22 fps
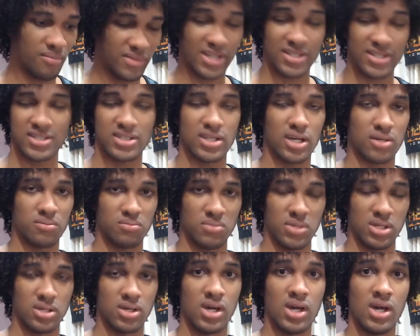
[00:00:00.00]
That's not
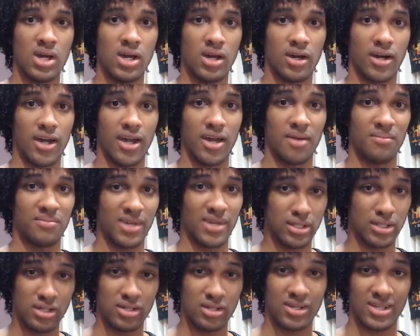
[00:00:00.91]
me. I am
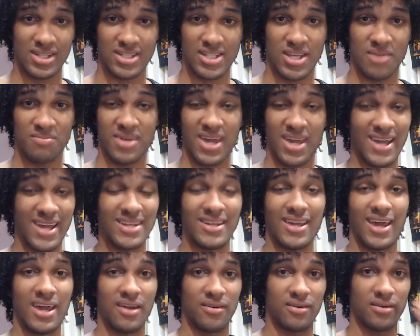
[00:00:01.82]
not gonna accept
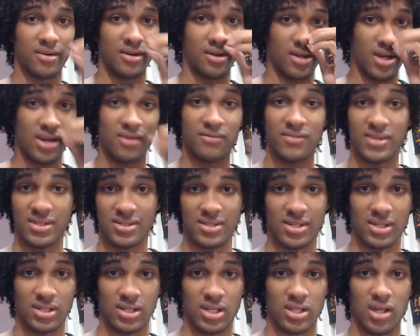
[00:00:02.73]

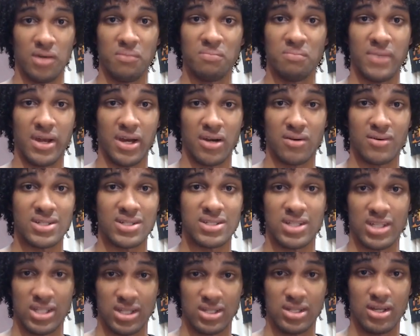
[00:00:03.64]
everything that Impact
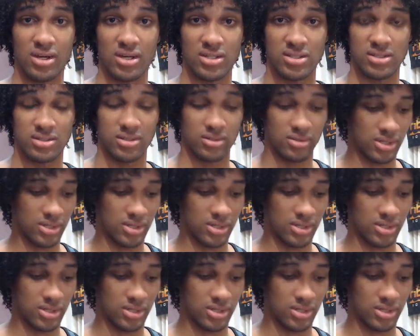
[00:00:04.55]
Wrestling does.